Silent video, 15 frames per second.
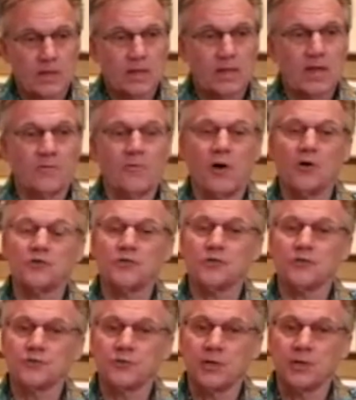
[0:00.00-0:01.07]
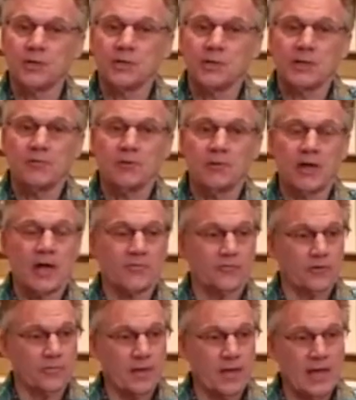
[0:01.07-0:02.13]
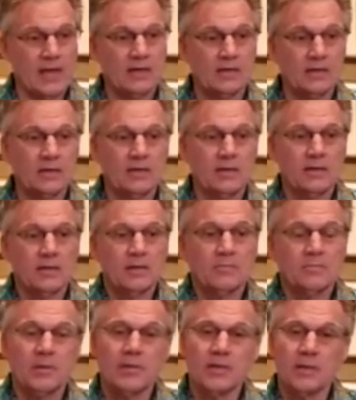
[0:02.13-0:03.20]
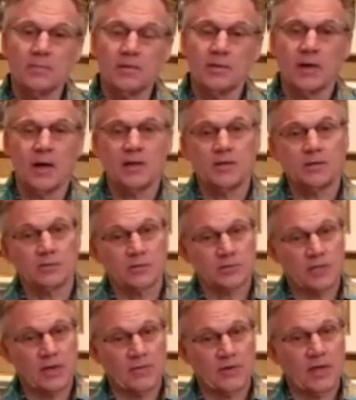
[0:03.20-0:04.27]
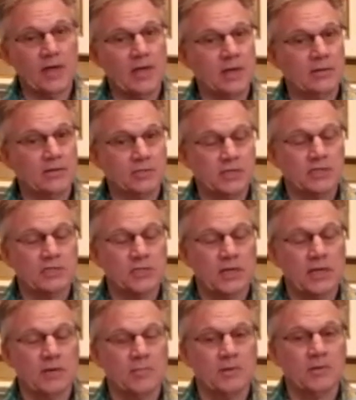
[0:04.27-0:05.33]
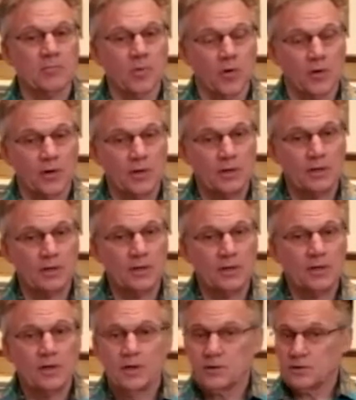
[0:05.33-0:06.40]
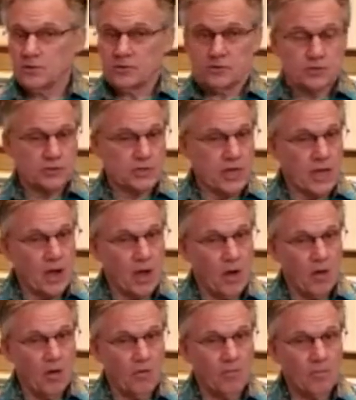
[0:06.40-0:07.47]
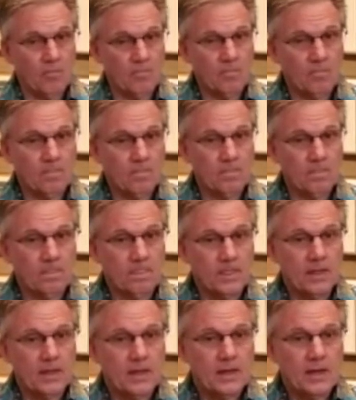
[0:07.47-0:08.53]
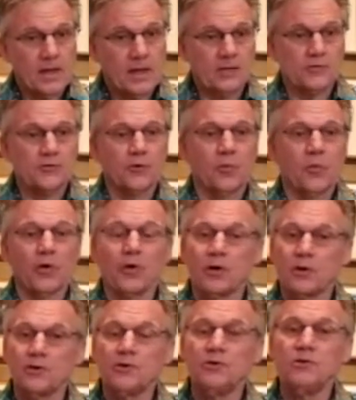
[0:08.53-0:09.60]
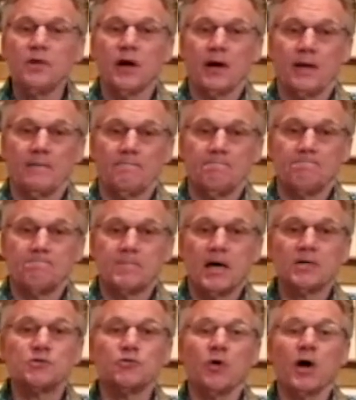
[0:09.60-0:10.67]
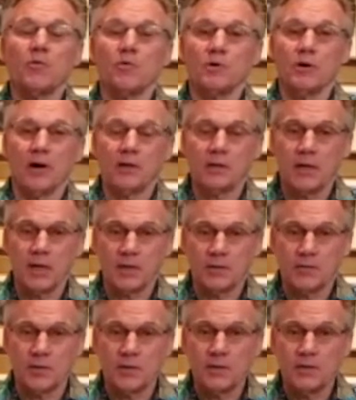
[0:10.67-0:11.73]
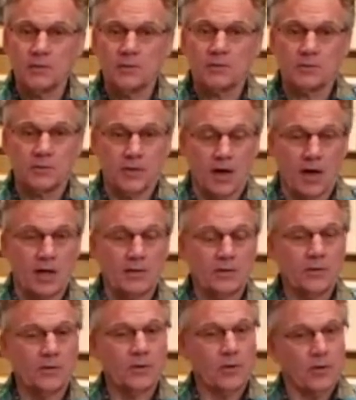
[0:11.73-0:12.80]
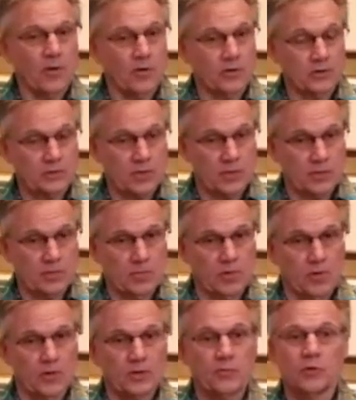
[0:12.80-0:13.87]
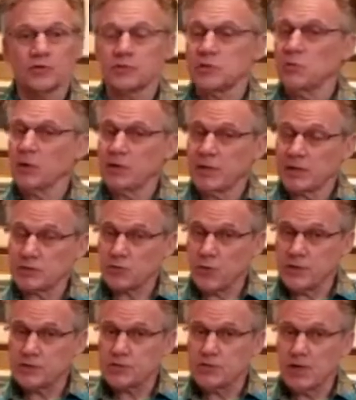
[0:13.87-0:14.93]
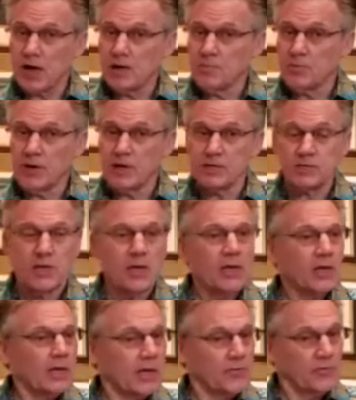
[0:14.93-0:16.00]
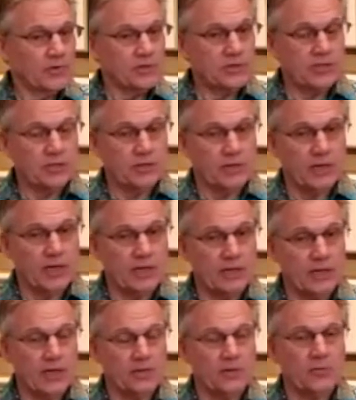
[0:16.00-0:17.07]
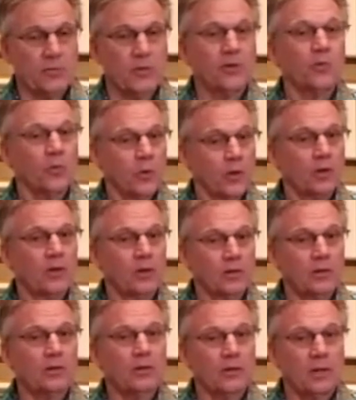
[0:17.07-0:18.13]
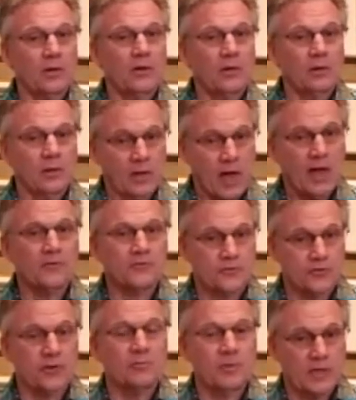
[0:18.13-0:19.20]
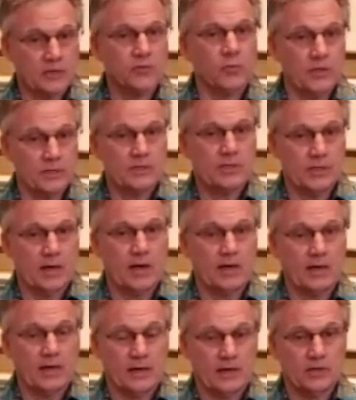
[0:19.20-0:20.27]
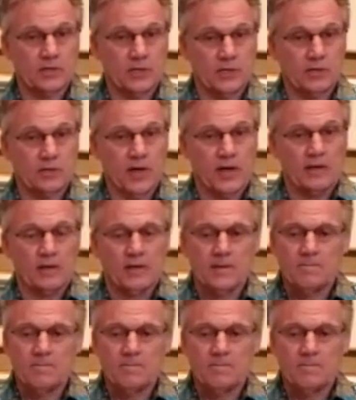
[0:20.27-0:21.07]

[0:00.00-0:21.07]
They have also said that they would like from 8 p.m. at night till 7 a.m., 6 a.m. in the morning to, to stay home. And so we're going to do that. That's why we're not gathering tonight or Sunday morning. We'll see what next Wednesday night brings. If we still can't gather, we will live stream next Wednesday night. I can tell you that.